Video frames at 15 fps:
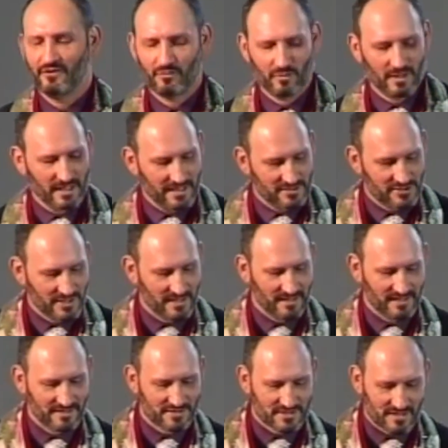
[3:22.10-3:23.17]
Religion,
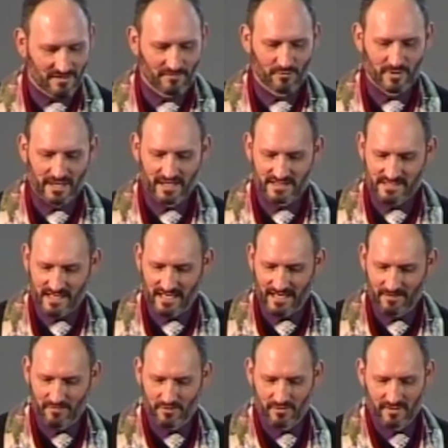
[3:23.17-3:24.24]
in some ways,
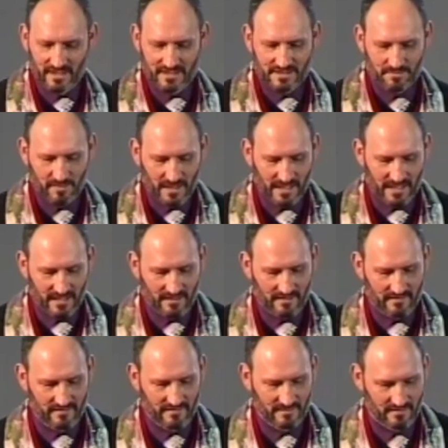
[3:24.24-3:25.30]
Campbell
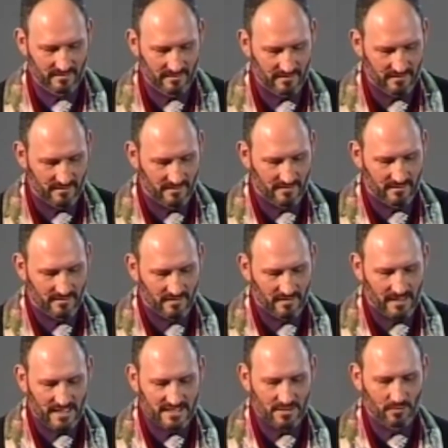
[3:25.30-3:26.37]
explained,
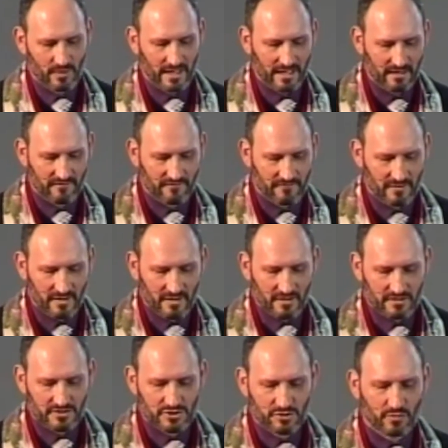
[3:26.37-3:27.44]
has a way of
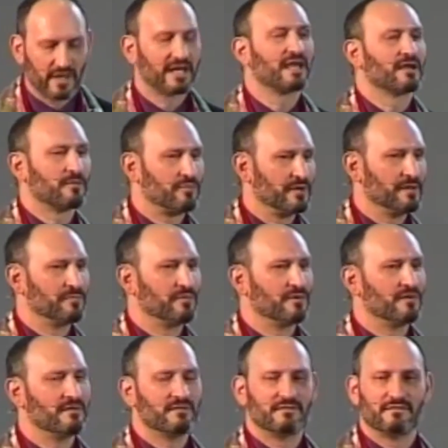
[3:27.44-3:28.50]
tricking
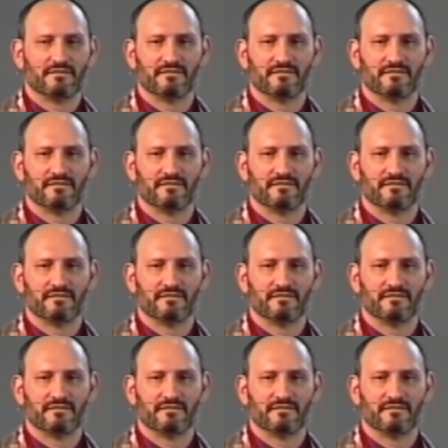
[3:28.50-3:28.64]
people,